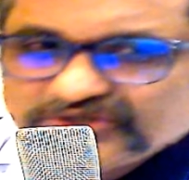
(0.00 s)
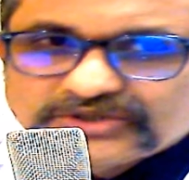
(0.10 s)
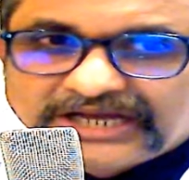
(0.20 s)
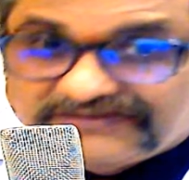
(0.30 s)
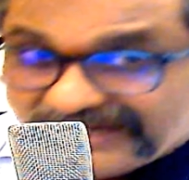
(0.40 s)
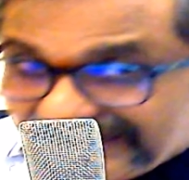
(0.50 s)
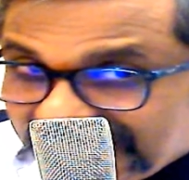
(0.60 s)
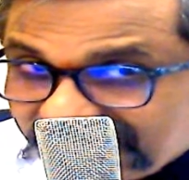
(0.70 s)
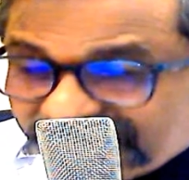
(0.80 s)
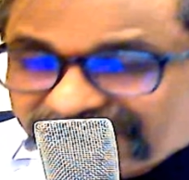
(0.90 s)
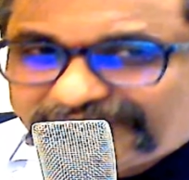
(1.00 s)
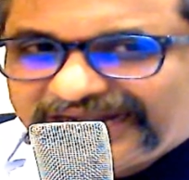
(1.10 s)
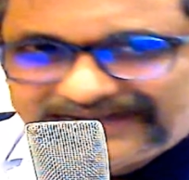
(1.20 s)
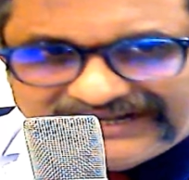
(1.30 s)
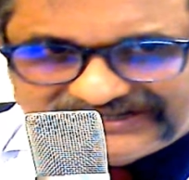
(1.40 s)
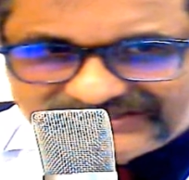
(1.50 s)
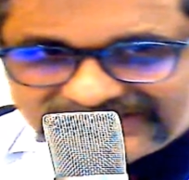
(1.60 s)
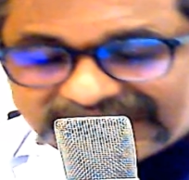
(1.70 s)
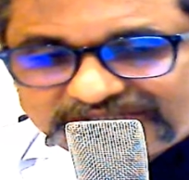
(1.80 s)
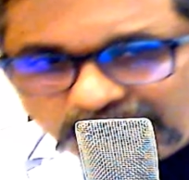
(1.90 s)
should have enough platelets.
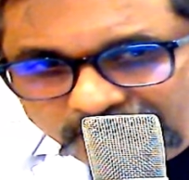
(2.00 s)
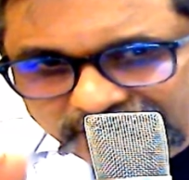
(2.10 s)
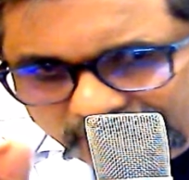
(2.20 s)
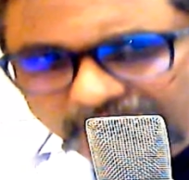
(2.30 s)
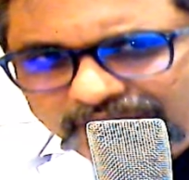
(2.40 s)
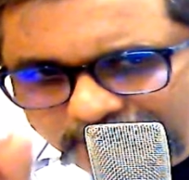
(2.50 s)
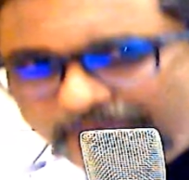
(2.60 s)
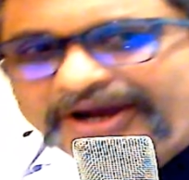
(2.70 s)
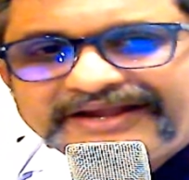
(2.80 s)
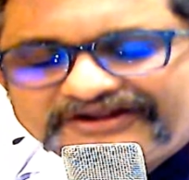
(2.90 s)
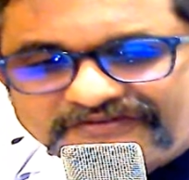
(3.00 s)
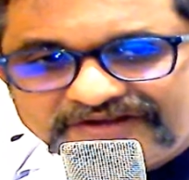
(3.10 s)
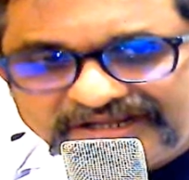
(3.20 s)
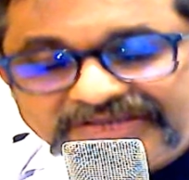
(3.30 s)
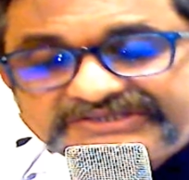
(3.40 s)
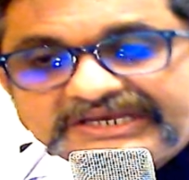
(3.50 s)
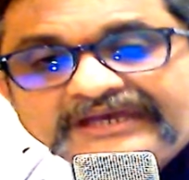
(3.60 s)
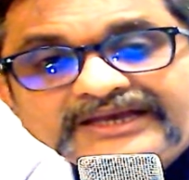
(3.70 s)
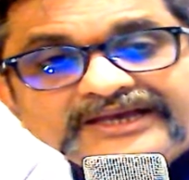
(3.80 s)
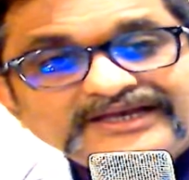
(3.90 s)
That's the whole point of it is
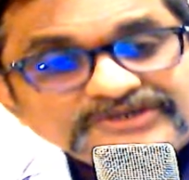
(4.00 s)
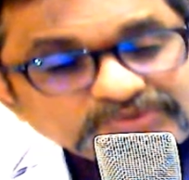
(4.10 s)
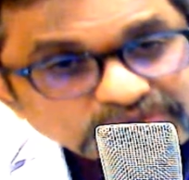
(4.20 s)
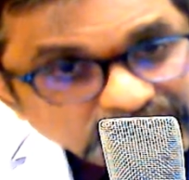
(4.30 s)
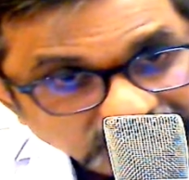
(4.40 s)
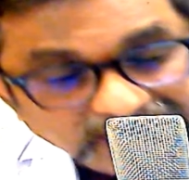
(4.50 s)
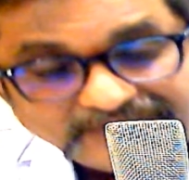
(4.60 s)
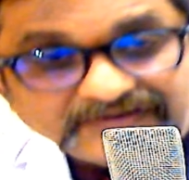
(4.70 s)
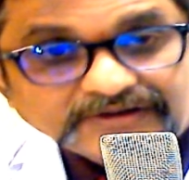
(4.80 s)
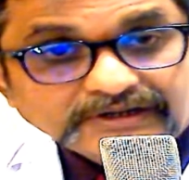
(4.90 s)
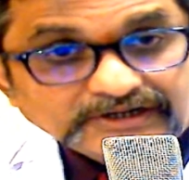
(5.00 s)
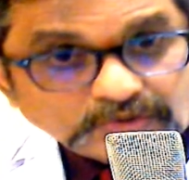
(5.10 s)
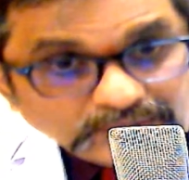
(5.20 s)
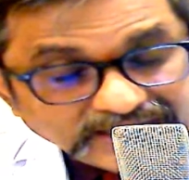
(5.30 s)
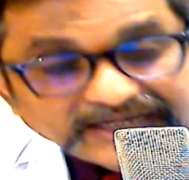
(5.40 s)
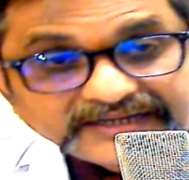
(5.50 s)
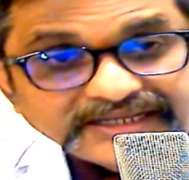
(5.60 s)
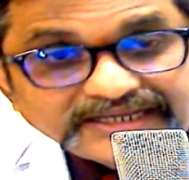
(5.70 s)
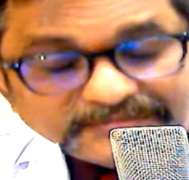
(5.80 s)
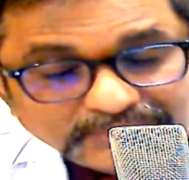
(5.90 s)
you should have
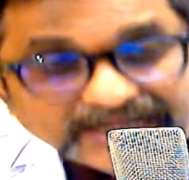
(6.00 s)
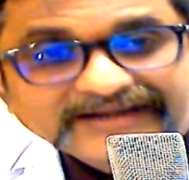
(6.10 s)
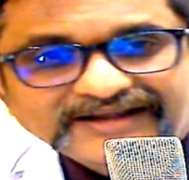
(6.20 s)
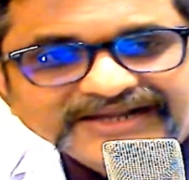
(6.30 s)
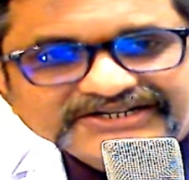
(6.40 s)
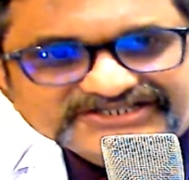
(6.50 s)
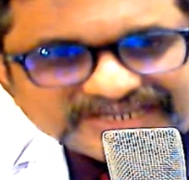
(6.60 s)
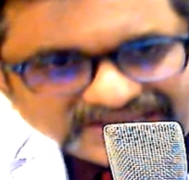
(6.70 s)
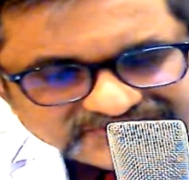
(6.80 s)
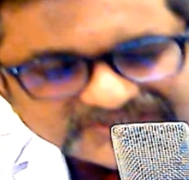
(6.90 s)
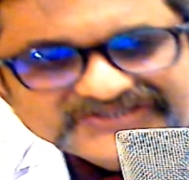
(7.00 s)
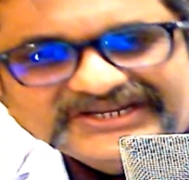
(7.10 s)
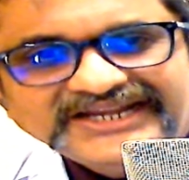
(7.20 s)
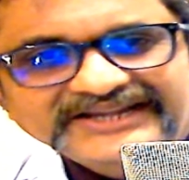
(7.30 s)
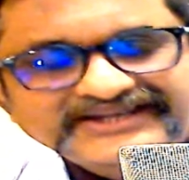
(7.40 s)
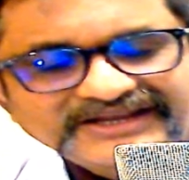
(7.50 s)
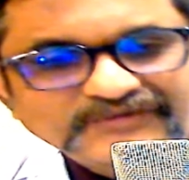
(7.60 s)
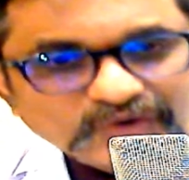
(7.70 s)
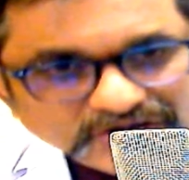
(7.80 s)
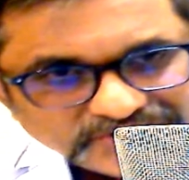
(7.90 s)
quality platelets existent in
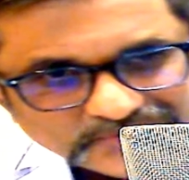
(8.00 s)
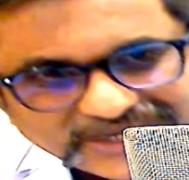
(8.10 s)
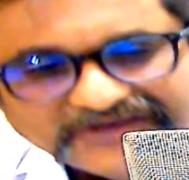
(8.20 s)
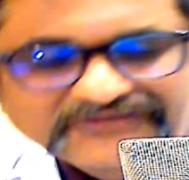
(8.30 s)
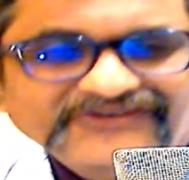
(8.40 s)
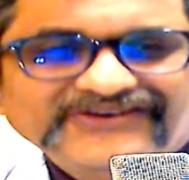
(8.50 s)
what you give.